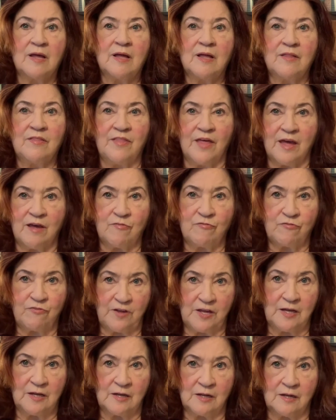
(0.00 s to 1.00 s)
they
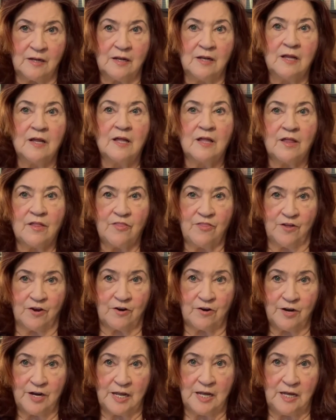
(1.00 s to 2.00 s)
feel
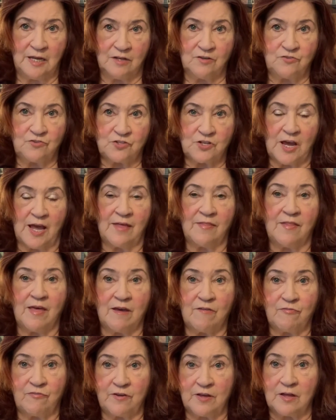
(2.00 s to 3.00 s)
their needs, and they
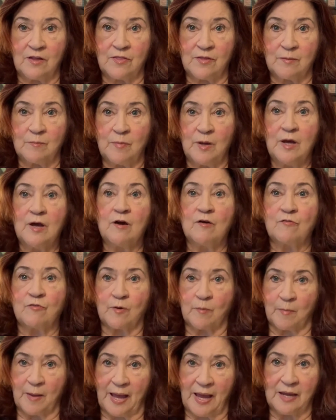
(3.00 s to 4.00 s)
feel them
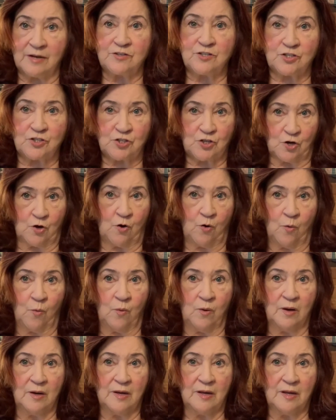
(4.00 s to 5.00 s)
from head to toe.
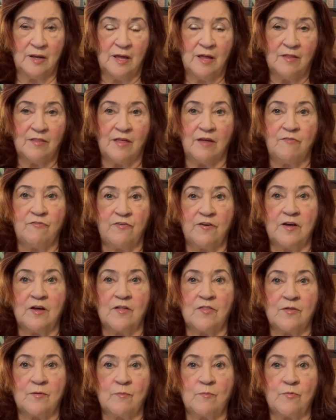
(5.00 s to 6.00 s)
They
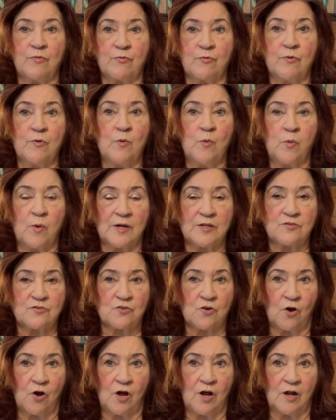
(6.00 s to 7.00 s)
feel them through what's
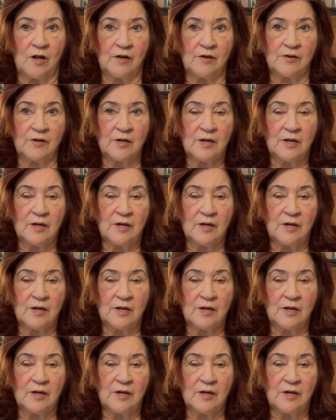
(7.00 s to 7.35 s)
called